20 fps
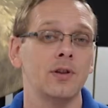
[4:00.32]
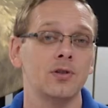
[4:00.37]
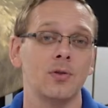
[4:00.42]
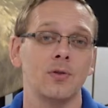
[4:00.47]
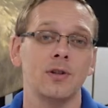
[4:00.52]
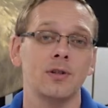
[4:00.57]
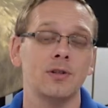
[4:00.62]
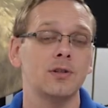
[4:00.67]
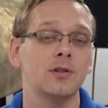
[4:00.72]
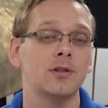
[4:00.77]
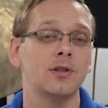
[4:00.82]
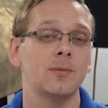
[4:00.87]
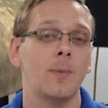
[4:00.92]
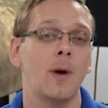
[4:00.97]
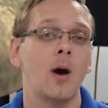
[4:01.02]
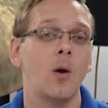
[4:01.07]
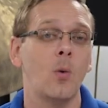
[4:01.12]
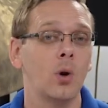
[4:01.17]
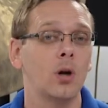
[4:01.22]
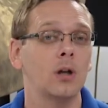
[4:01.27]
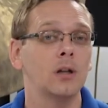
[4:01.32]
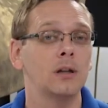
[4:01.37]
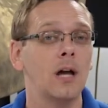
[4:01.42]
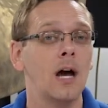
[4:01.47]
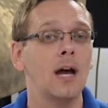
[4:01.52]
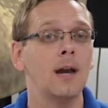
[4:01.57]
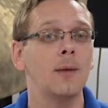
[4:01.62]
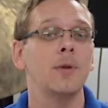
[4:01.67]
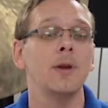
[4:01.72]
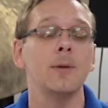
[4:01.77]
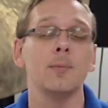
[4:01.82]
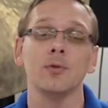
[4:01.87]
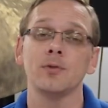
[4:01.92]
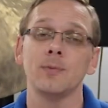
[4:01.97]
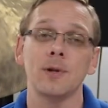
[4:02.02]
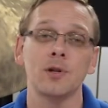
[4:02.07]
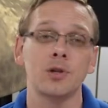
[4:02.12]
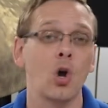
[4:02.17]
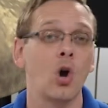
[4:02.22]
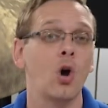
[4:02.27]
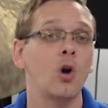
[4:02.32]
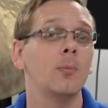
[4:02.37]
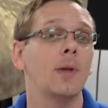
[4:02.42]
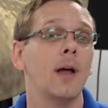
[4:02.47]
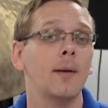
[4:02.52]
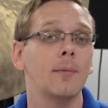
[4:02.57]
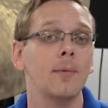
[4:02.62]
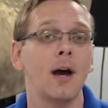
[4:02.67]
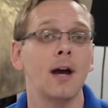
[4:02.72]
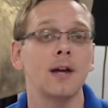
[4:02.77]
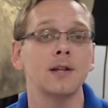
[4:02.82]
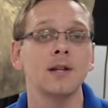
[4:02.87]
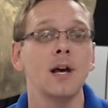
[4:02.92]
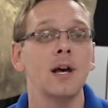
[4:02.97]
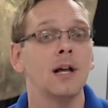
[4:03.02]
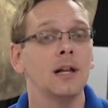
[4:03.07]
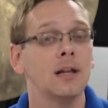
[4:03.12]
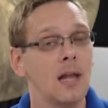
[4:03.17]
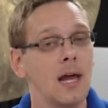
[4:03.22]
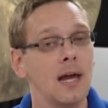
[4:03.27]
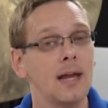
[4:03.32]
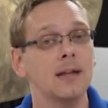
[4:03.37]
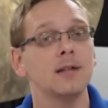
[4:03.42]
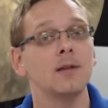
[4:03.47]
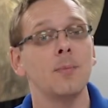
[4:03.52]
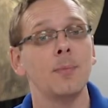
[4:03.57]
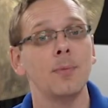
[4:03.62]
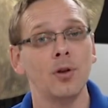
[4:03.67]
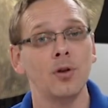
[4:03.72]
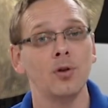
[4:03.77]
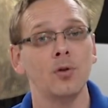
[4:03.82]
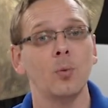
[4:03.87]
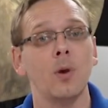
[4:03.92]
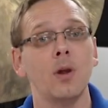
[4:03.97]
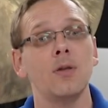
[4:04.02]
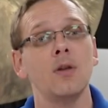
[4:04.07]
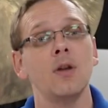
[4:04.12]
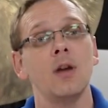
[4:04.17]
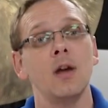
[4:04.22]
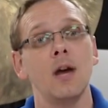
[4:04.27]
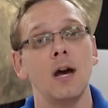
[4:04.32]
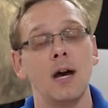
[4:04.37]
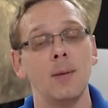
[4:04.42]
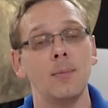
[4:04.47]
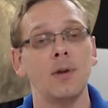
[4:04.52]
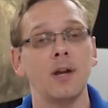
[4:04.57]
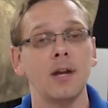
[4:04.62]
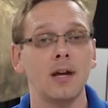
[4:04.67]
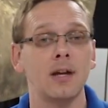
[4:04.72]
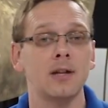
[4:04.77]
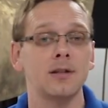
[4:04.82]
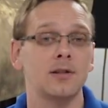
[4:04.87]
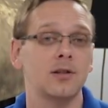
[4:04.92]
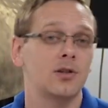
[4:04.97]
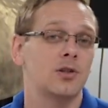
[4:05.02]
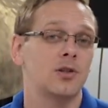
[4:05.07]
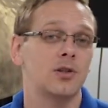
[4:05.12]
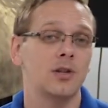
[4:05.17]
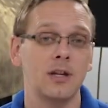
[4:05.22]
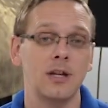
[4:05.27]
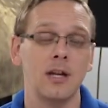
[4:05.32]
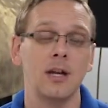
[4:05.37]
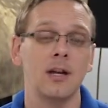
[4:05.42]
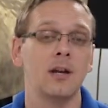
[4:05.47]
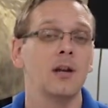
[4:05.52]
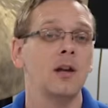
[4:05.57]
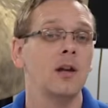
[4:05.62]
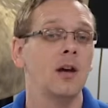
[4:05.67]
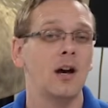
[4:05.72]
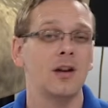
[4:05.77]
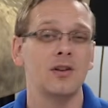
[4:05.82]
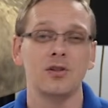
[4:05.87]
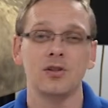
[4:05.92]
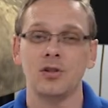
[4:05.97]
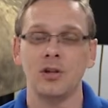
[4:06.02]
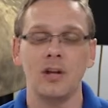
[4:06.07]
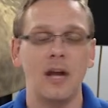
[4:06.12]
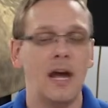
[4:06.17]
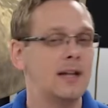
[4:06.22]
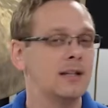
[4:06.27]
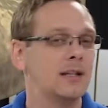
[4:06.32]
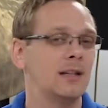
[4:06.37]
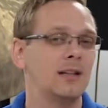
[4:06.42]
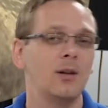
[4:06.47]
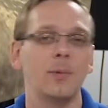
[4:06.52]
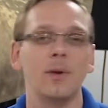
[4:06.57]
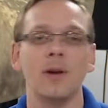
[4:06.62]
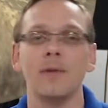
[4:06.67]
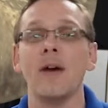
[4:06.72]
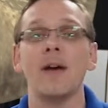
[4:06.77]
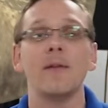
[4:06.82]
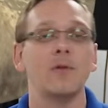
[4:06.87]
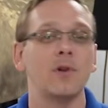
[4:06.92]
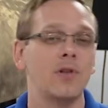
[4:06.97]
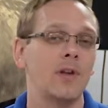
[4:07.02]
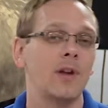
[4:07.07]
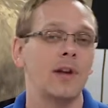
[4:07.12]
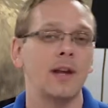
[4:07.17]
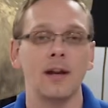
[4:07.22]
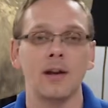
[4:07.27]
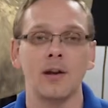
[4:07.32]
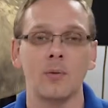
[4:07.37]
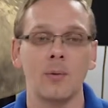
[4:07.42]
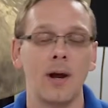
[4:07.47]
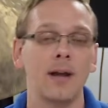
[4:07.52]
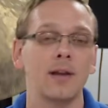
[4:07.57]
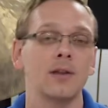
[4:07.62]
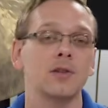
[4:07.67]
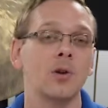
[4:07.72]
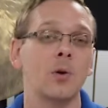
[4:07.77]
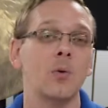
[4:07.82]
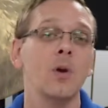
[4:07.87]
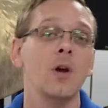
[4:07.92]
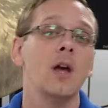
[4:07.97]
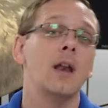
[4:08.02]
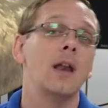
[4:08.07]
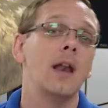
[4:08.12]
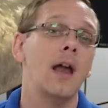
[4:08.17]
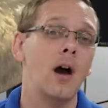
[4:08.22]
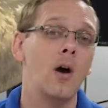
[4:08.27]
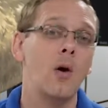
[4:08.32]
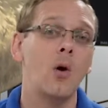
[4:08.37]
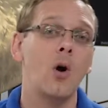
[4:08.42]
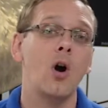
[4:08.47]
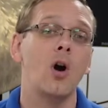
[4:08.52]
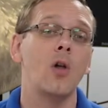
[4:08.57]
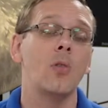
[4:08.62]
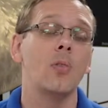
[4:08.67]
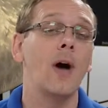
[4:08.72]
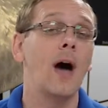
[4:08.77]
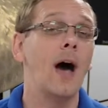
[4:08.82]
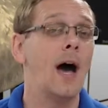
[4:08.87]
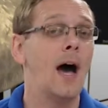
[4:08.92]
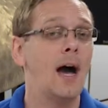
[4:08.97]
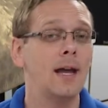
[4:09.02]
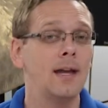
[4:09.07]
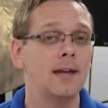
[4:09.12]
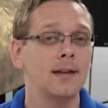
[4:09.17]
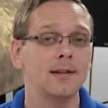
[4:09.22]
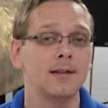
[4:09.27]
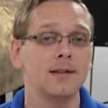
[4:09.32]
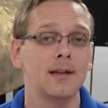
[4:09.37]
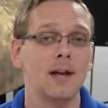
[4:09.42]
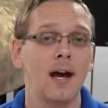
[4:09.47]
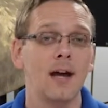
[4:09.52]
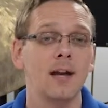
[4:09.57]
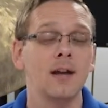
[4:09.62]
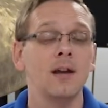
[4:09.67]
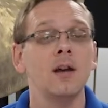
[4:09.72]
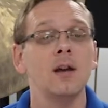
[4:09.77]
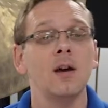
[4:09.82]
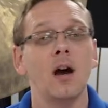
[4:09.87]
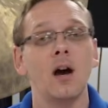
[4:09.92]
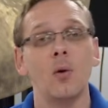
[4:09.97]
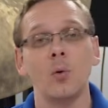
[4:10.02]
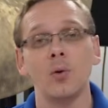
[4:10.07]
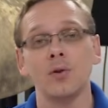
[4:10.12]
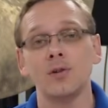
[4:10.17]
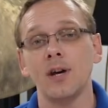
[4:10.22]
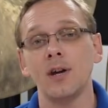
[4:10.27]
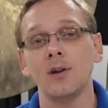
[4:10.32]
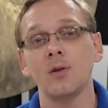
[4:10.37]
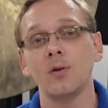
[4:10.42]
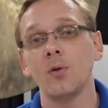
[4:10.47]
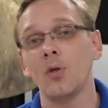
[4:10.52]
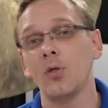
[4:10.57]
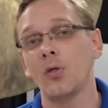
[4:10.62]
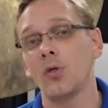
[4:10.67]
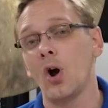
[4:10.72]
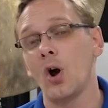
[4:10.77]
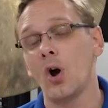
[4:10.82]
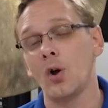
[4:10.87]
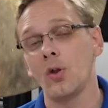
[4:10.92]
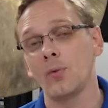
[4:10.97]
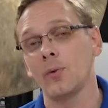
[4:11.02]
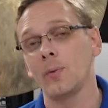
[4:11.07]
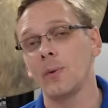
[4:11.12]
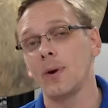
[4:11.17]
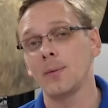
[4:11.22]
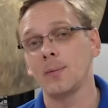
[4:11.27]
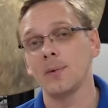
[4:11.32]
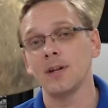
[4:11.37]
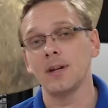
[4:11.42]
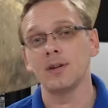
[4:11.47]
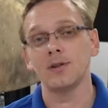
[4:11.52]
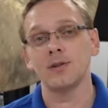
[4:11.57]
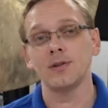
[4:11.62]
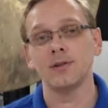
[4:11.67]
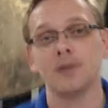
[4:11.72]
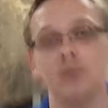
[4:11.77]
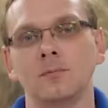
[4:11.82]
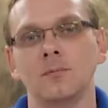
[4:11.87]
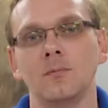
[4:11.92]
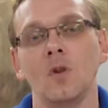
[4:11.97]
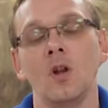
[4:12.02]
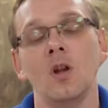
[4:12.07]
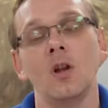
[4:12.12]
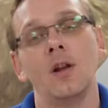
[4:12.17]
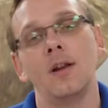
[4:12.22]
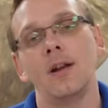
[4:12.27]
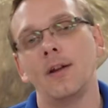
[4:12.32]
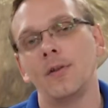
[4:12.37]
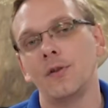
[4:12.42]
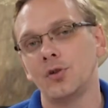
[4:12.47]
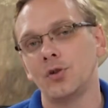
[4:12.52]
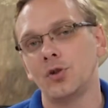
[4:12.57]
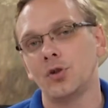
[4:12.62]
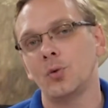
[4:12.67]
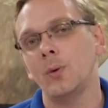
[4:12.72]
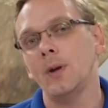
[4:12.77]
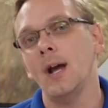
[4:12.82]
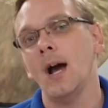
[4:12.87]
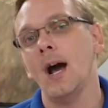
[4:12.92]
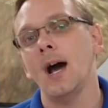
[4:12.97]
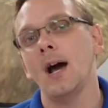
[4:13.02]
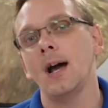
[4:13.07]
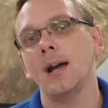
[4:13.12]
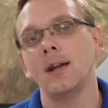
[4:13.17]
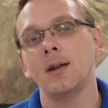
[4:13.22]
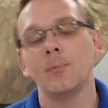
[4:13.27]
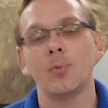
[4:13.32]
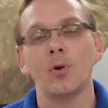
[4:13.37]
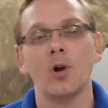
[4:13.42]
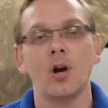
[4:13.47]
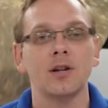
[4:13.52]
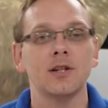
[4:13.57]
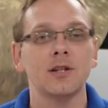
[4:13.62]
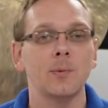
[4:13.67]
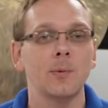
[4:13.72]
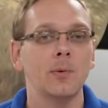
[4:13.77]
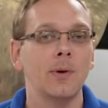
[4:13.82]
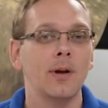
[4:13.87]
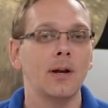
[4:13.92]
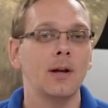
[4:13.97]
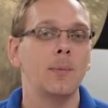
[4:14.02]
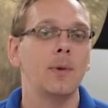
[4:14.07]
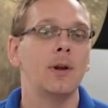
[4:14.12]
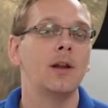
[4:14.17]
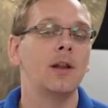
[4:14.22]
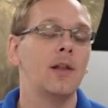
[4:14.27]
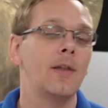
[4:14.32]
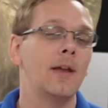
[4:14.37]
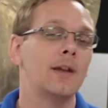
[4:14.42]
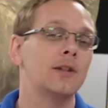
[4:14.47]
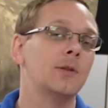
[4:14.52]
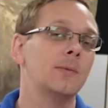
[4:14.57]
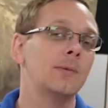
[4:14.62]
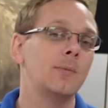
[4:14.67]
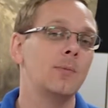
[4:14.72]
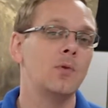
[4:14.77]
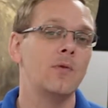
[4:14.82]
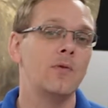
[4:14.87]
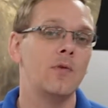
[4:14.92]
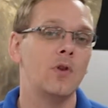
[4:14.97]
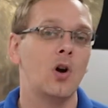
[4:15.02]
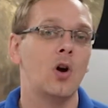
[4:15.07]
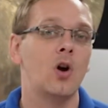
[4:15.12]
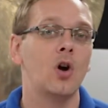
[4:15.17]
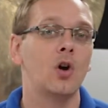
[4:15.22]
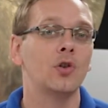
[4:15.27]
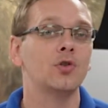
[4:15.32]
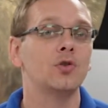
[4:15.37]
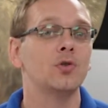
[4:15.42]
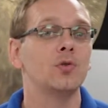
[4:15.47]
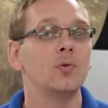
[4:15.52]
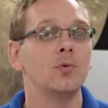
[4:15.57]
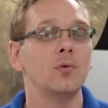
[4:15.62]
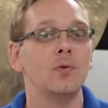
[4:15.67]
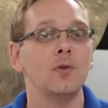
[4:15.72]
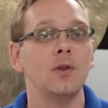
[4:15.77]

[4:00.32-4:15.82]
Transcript: So this is a spot where a lot of people, especially home lab guys, like to build with uh, because this is again, uh, just has a little bit of everything in it, right? So now on the high end side, uh, we'll tell you our three recommendations. Now there's three high end procs that we recommend, and that's going to be moving on to